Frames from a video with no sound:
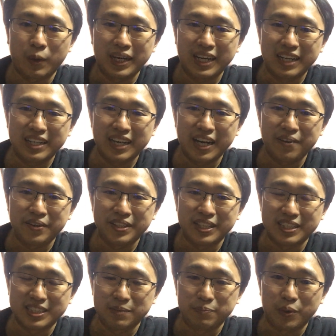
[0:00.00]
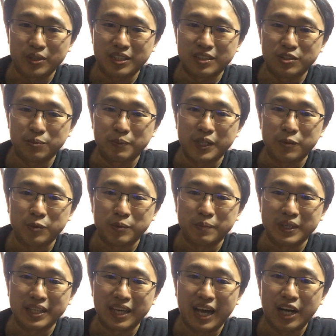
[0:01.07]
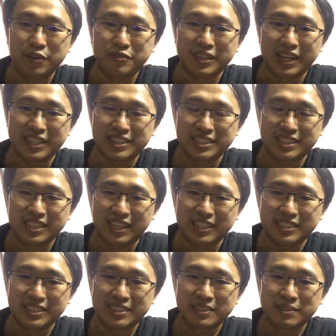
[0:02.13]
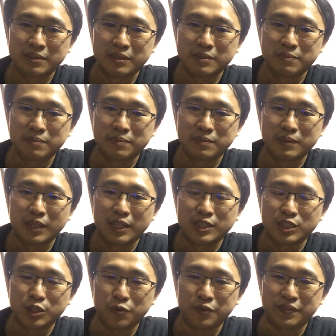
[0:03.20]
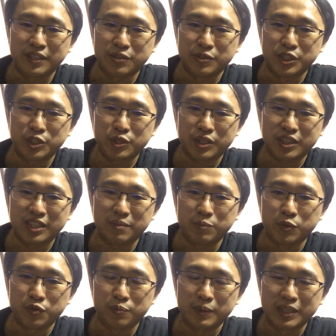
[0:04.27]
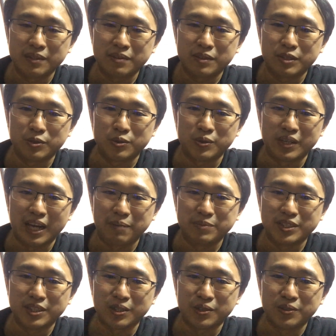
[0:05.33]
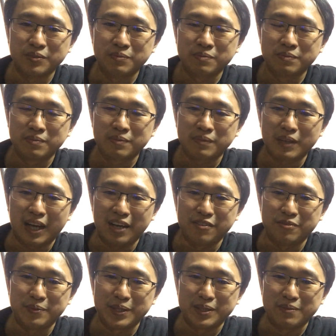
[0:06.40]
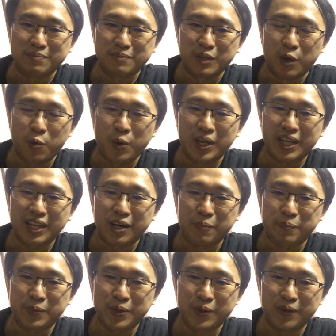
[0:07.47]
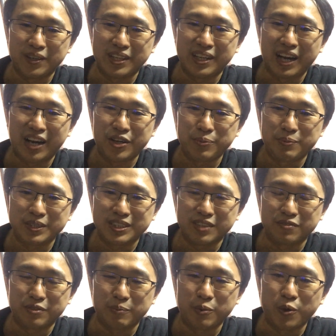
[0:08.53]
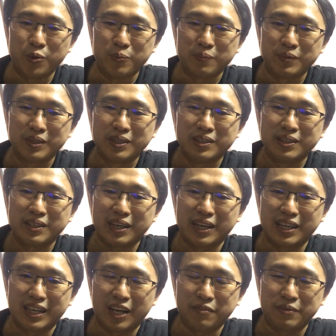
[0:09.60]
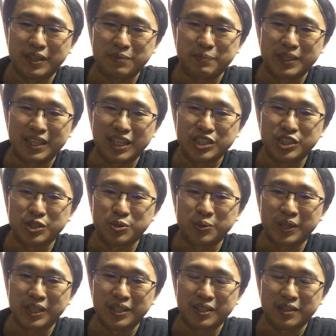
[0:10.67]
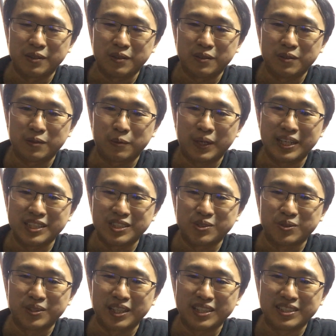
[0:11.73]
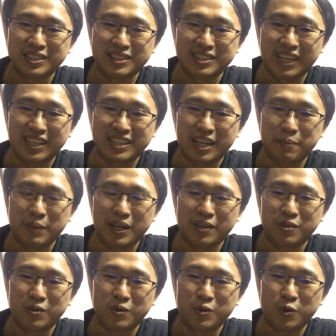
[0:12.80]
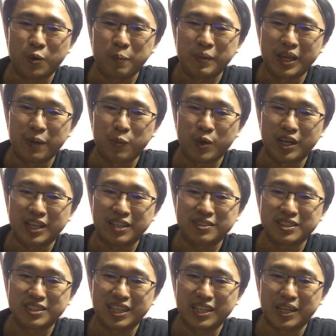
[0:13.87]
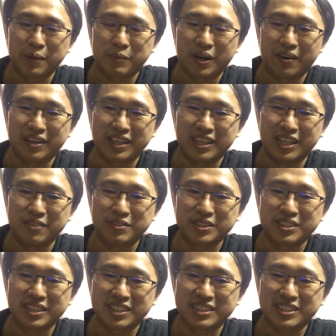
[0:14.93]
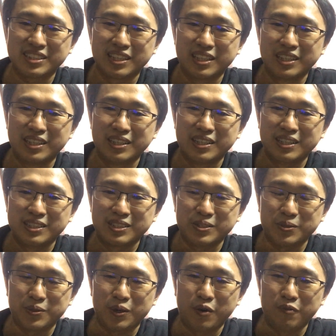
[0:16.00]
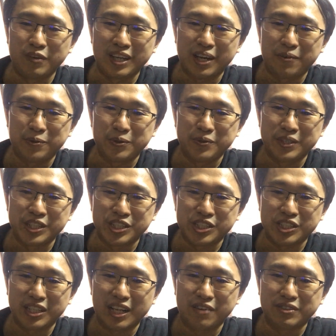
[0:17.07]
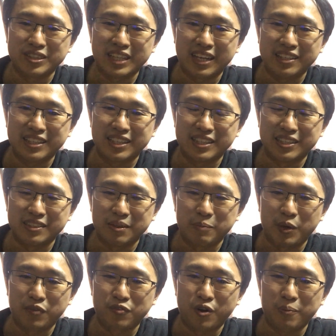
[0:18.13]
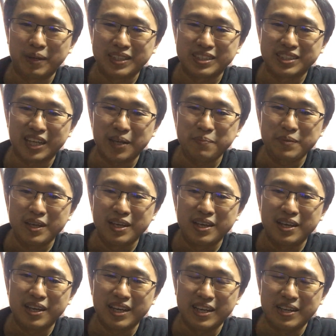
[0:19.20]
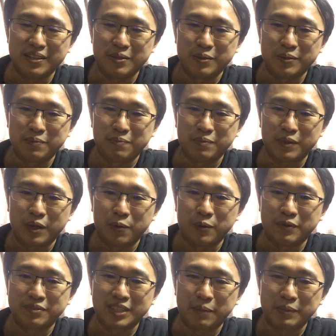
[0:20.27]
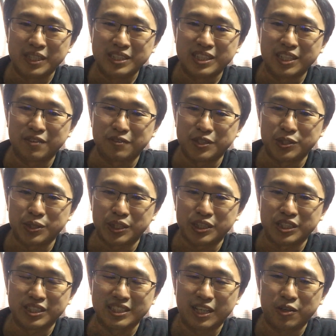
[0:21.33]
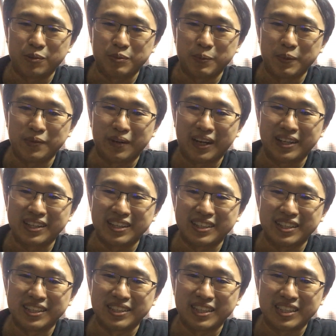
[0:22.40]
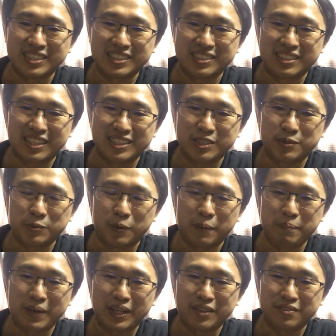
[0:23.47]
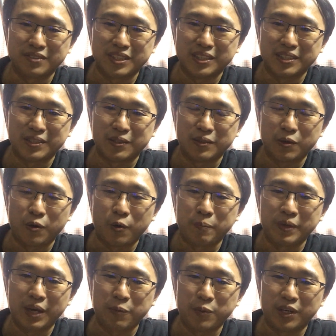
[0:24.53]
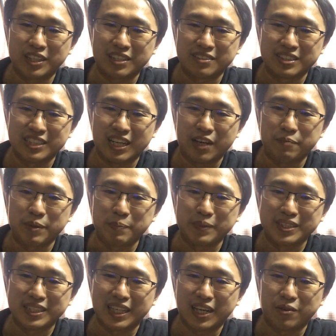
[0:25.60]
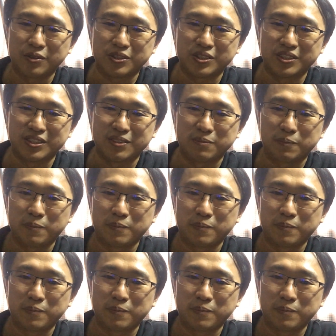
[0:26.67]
One other area that's important to me would be health and exercise. So with the restricted movement due to the MCO, I've been working out purely 100% from home, and I've been actually doing what is known as the Saitama or OPM workouts, and I'm currently at level 6. So hopefully I would reach level 10 in about 4 months' time. And with some easing of restrictions, I hope to be running again, as that's one part of the OPM workouts that I've been missing out on.